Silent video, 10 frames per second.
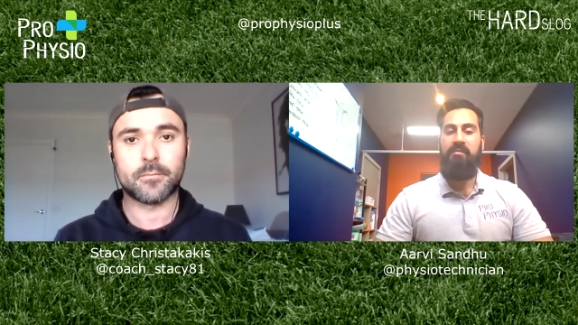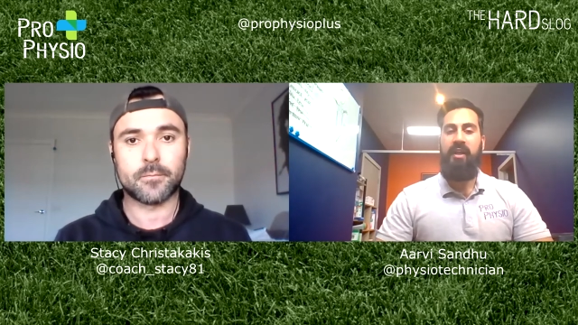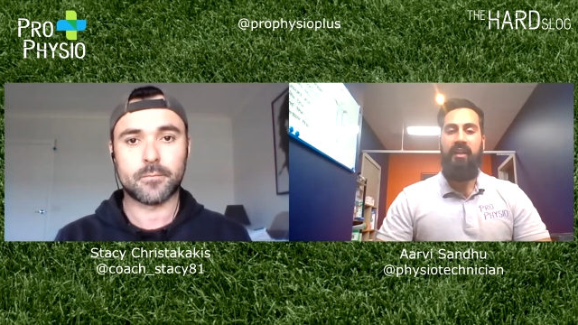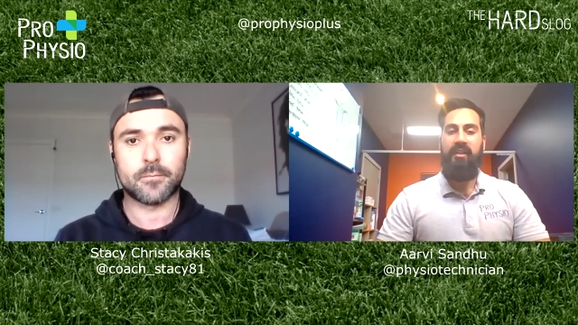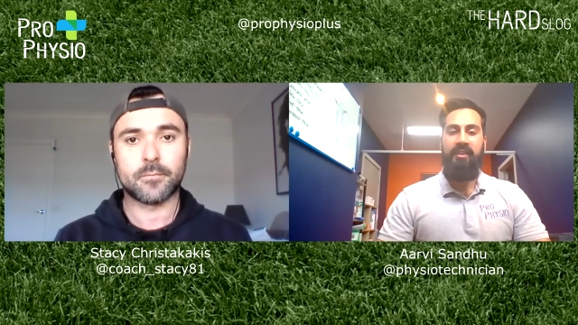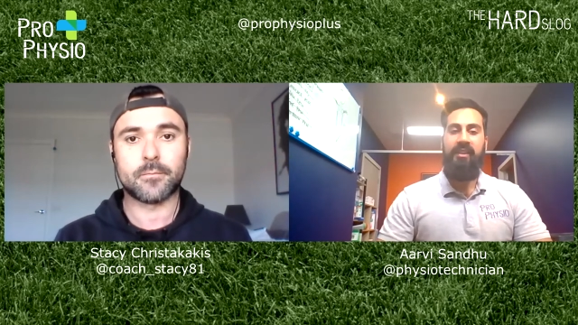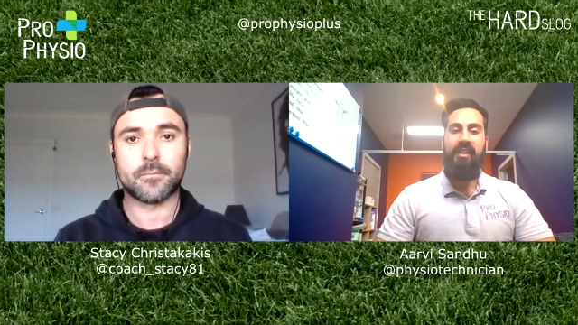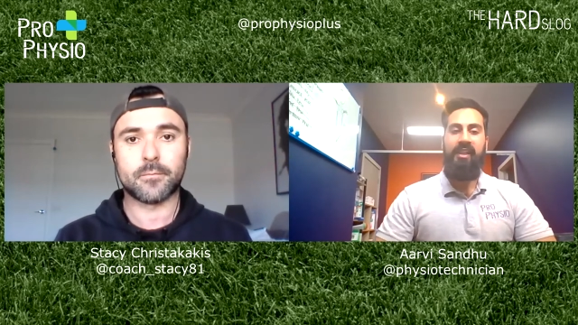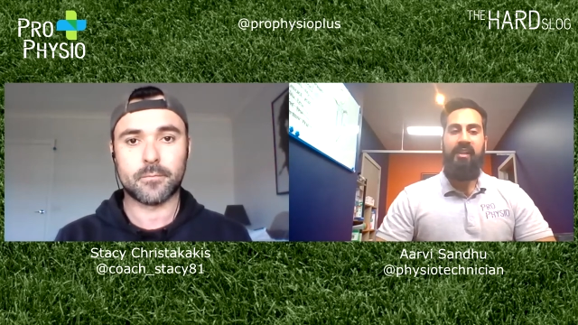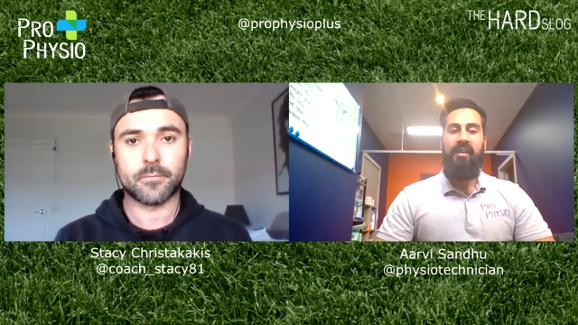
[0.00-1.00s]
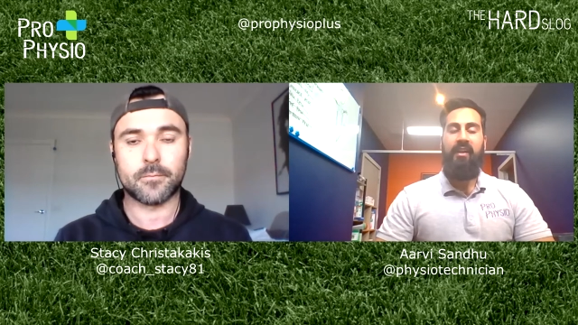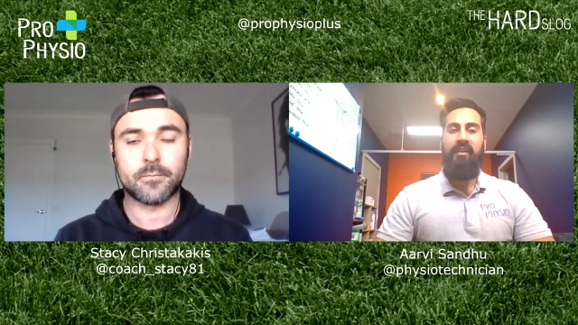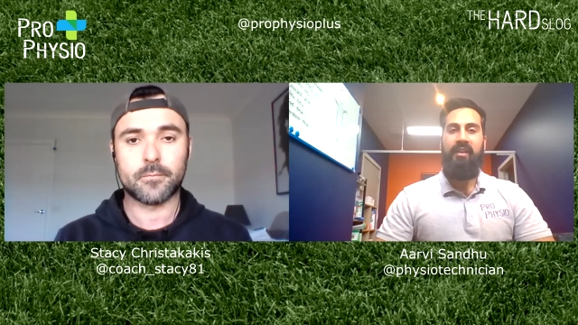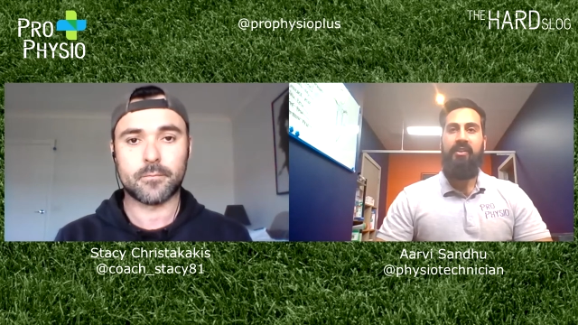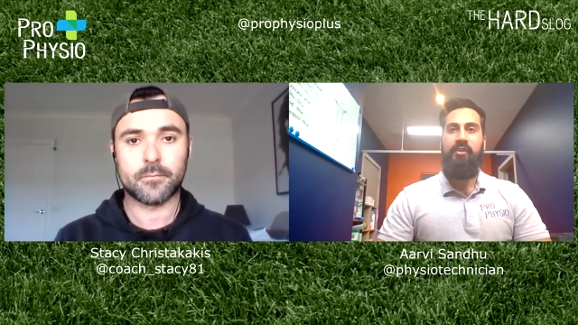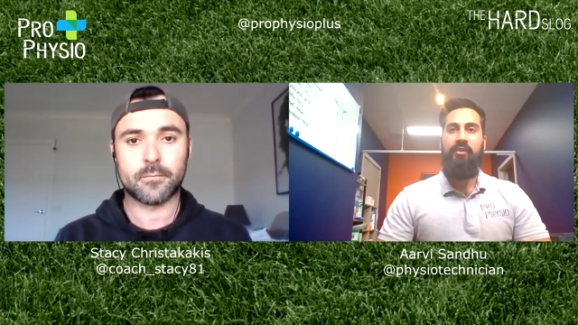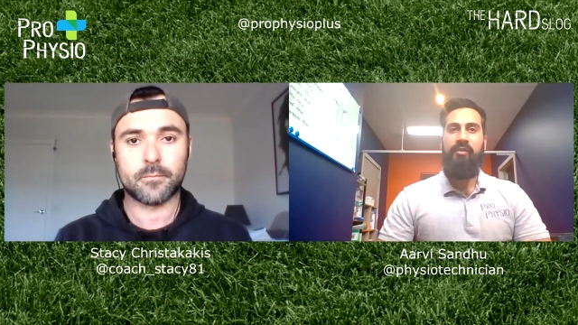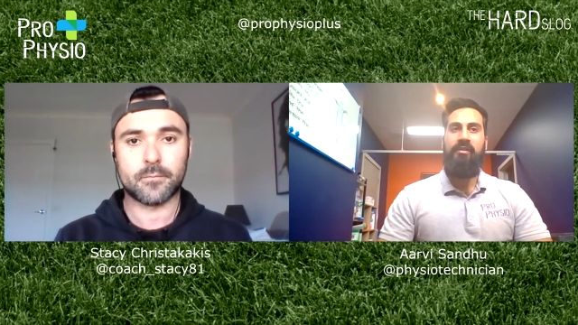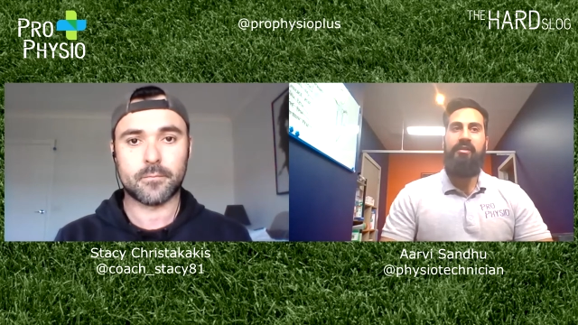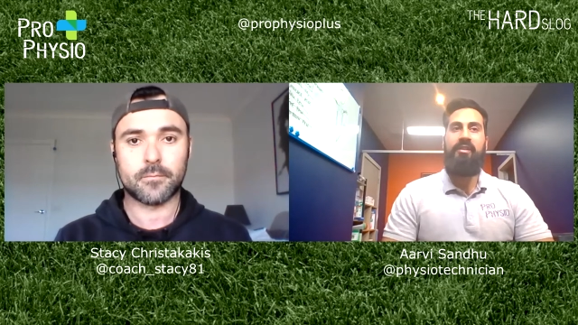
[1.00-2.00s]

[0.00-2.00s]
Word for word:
Speaker 1: But I think you